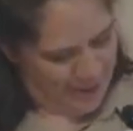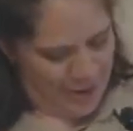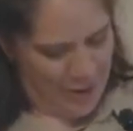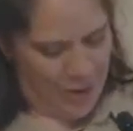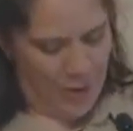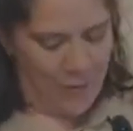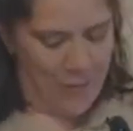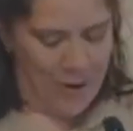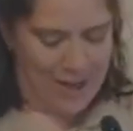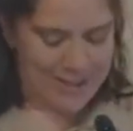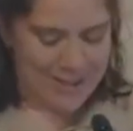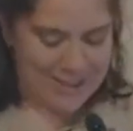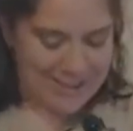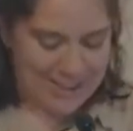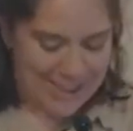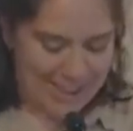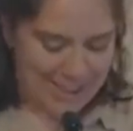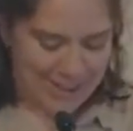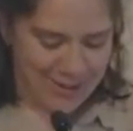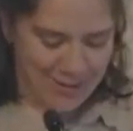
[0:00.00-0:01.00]
While
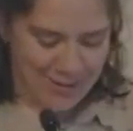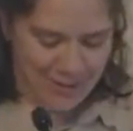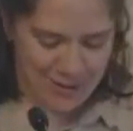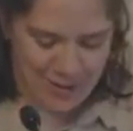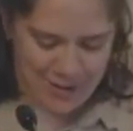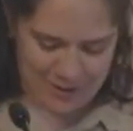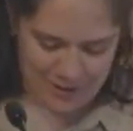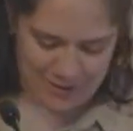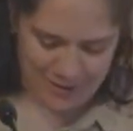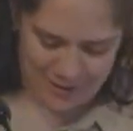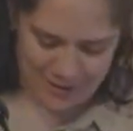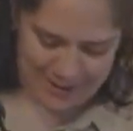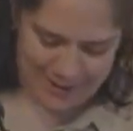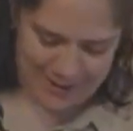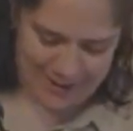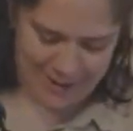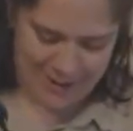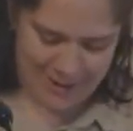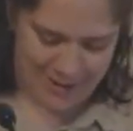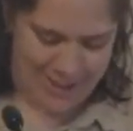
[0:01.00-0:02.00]
ceding the roles of
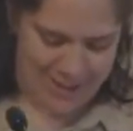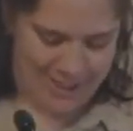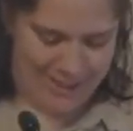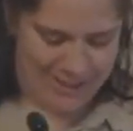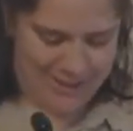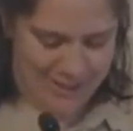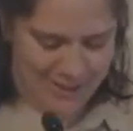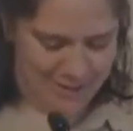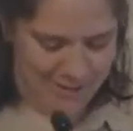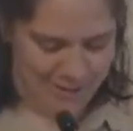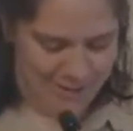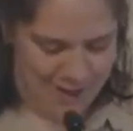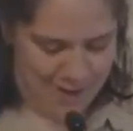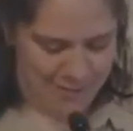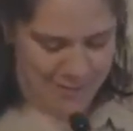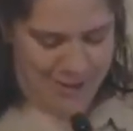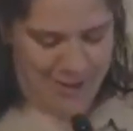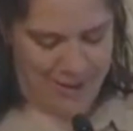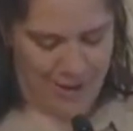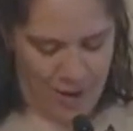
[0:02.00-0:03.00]
religious training to the
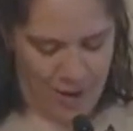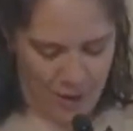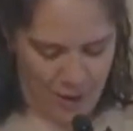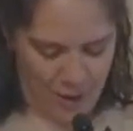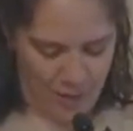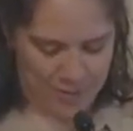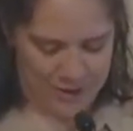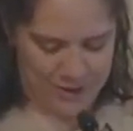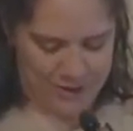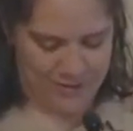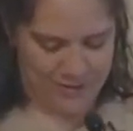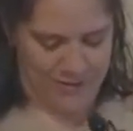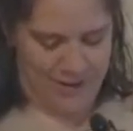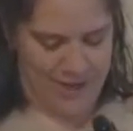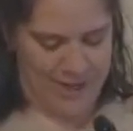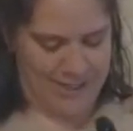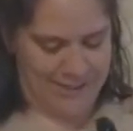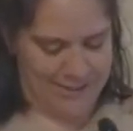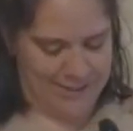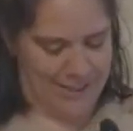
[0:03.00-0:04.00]
family and home to
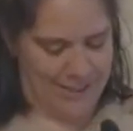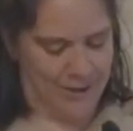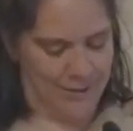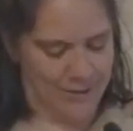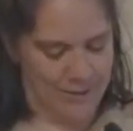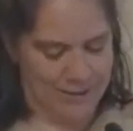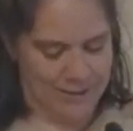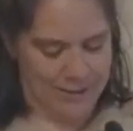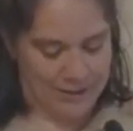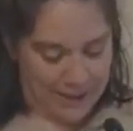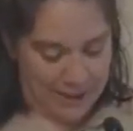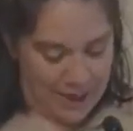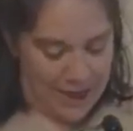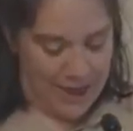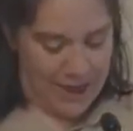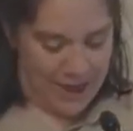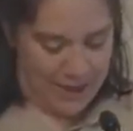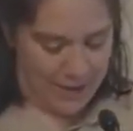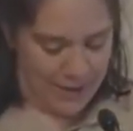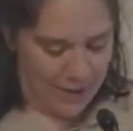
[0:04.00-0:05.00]
define a Scout's
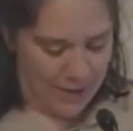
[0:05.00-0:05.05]
God,